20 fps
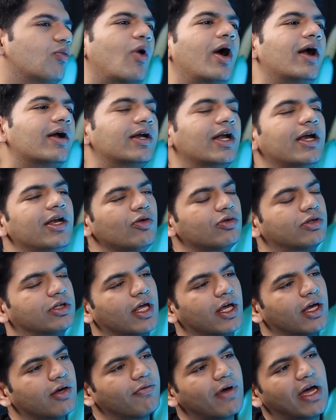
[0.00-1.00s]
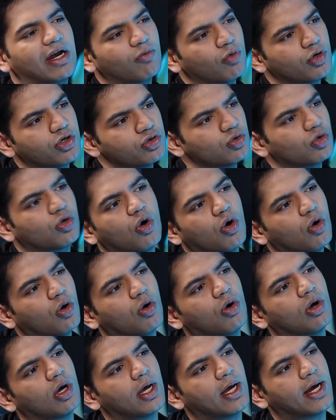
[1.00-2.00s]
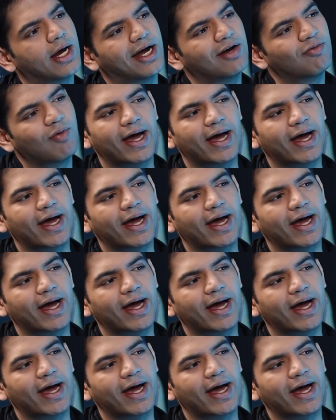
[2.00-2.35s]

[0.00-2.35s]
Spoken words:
what did you think? Where would you go and